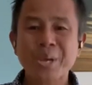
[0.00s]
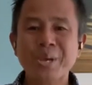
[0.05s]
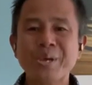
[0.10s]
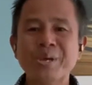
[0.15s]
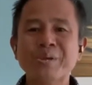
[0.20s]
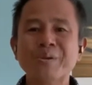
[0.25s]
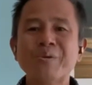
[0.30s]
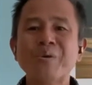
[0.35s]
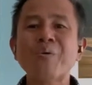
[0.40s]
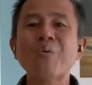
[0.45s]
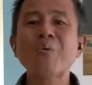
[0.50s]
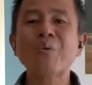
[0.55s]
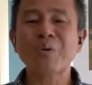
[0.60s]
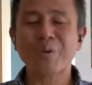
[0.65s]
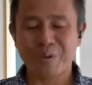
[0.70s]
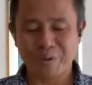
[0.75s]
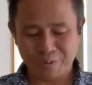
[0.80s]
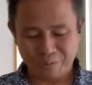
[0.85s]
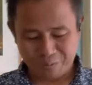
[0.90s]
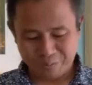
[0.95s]
In
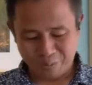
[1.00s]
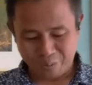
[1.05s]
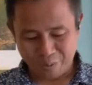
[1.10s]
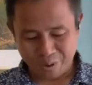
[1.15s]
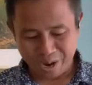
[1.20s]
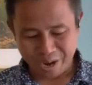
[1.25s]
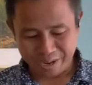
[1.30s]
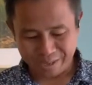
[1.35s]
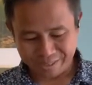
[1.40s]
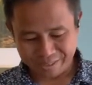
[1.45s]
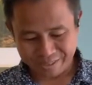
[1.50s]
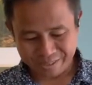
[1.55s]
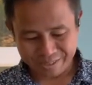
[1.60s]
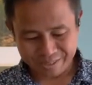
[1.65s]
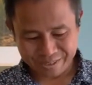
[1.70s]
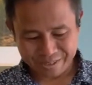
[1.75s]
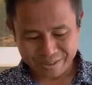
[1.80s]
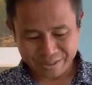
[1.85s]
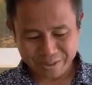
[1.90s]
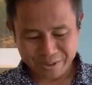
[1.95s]
order for
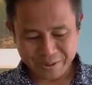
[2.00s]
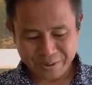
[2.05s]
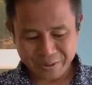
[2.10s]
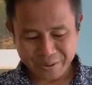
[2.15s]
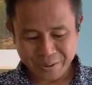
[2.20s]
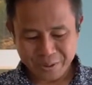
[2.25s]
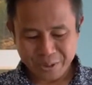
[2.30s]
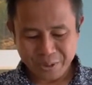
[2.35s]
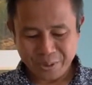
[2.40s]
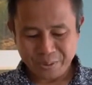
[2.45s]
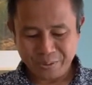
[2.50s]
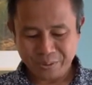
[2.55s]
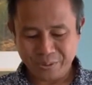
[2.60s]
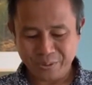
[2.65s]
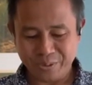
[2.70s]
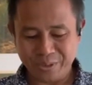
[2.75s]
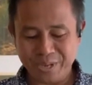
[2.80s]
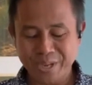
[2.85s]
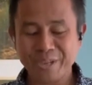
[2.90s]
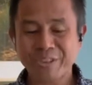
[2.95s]
us to
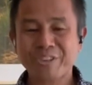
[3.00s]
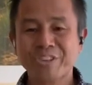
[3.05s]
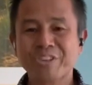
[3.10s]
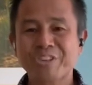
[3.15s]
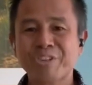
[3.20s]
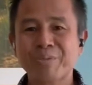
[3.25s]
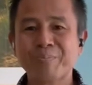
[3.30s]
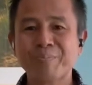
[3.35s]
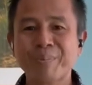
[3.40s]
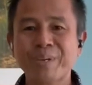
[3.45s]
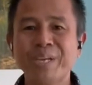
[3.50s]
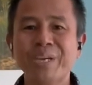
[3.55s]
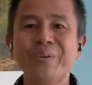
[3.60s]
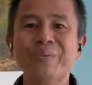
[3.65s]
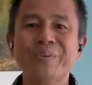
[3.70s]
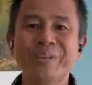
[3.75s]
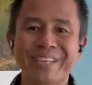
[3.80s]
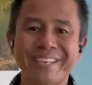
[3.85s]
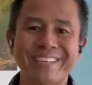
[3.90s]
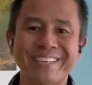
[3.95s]

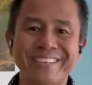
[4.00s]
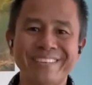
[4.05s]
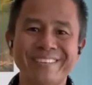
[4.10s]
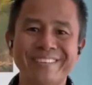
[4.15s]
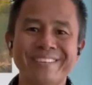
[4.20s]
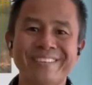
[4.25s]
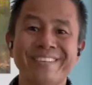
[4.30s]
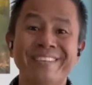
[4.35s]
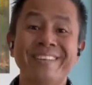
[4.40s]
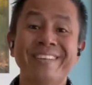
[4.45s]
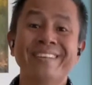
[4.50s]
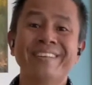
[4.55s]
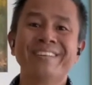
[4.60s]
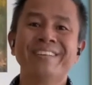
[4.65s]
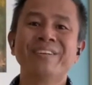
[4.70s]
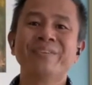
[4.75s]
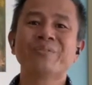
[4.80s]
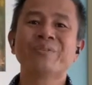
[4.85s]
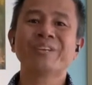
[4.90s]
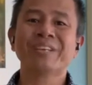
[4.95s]
experience
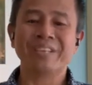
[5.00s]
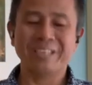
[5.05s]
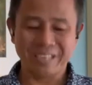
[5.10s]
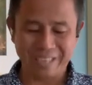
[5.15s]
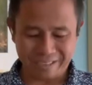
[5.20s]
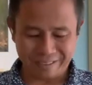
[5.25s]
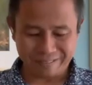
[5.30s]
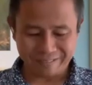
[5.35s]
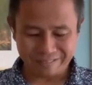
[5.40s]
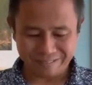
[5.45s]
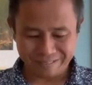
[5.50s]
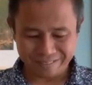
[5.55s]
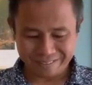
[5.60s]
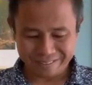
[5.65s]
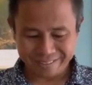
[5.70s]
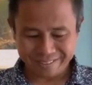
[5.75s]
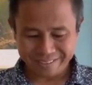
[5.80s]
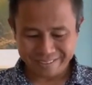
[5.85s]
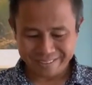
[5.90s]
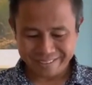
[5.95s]
the real love,
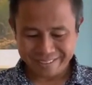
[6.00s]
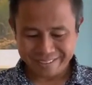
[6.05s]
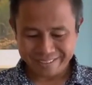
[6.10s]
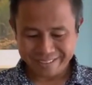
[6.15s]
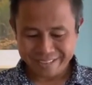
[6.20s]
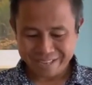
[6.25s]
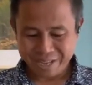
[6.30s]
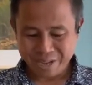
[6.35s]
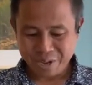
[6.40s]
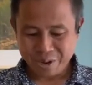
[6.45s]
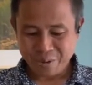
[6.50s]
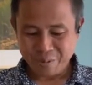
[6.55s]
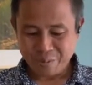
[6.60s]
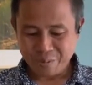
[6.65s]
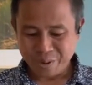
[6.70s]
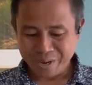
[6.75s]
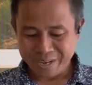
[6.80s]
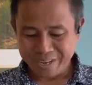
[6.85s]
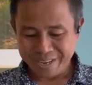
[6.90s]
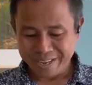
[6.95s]

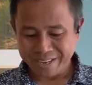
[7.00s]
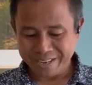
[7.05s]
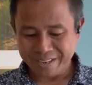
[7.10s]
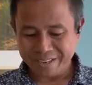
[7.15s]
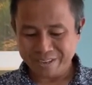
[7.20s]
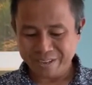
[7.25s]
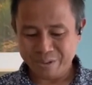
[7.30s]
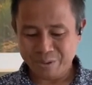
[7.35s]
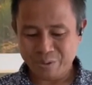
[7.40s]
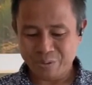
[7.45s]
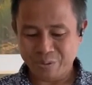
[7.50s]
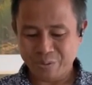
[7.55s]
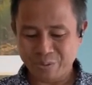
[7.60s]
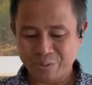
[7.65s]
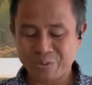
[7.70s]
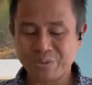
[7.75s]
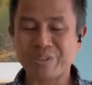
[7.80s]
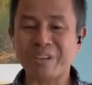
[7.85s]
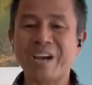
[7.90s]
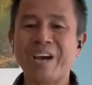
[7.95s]
we need to
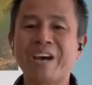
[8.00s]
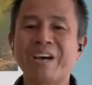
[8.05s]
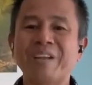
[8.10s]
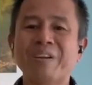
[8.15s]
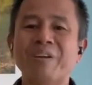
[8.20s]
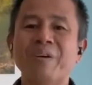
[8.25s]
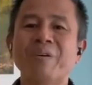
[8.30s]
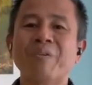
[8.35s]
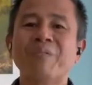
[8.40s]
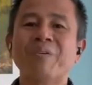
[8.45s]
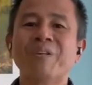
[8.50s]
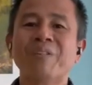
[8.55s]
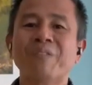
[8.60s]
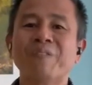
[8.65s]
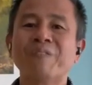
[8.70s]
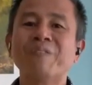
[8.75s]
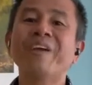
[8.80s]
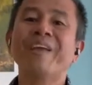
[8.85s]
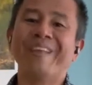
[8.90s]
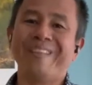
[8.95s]
start with
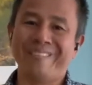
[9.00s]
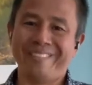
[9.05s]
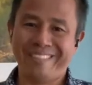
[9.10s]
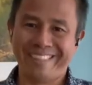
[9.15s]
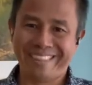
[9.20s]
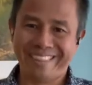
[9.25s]
faith.